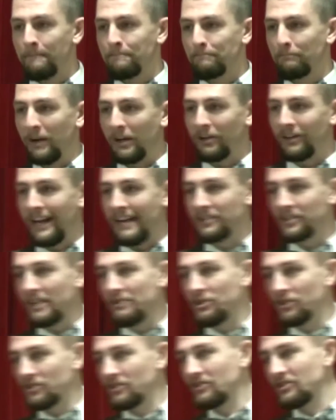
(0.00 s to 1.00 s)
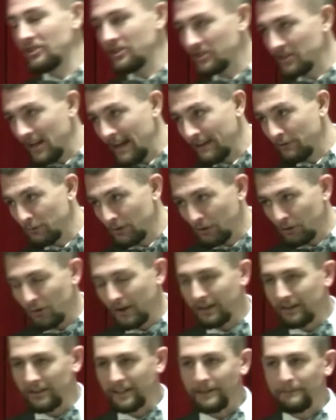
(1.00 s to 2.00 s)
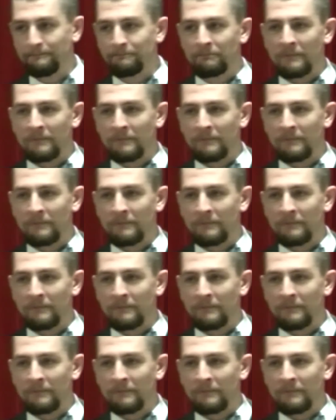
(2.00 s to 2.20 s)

But could I say, just as an aside, real quickly,